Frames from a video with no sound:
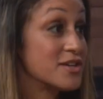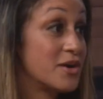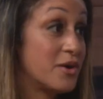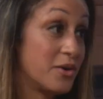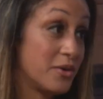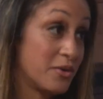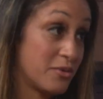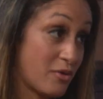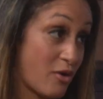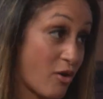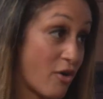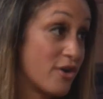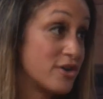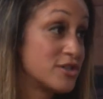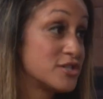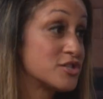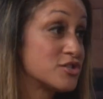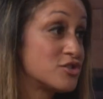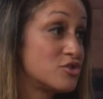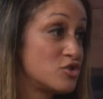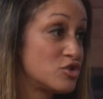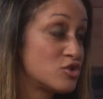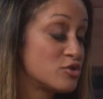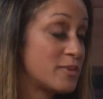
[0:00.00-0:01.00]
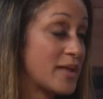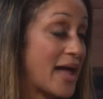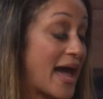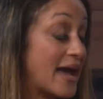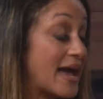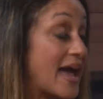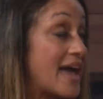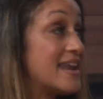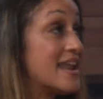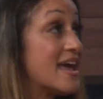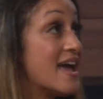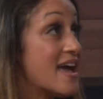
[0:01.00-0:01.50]
So Orange is the New Black.
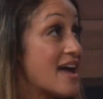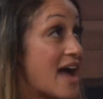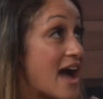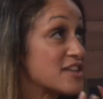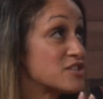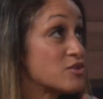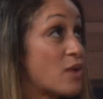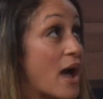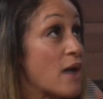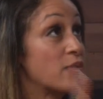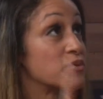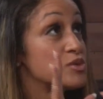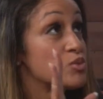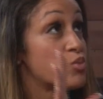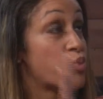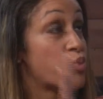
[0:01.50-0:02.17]
And so I was